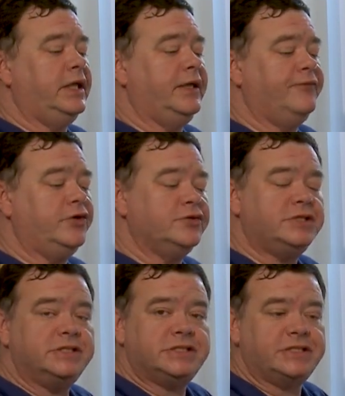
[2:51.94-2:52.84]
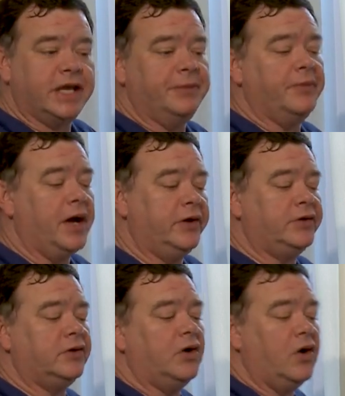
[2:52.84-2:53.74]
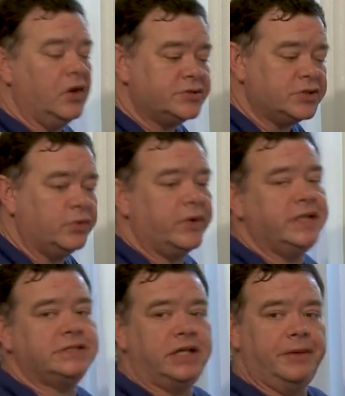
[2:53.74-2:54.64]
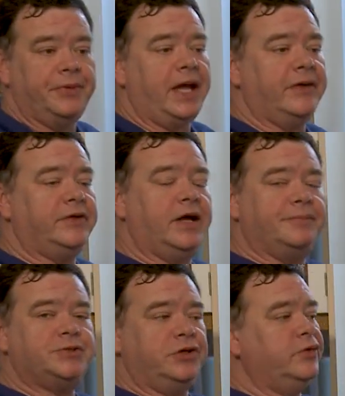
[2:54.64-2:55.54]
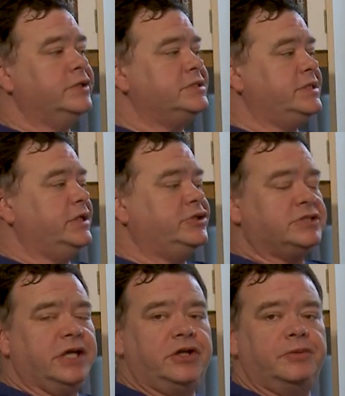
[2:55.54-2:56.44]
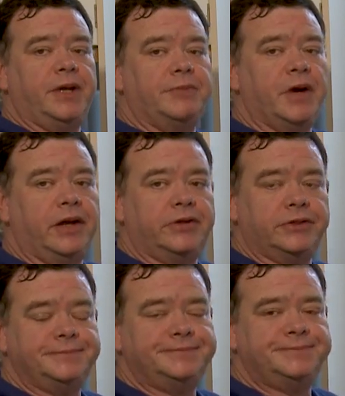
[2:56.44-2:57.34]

If you're using it as a second monitor, also raise it up. Have it up so you can see it just like your main monitor.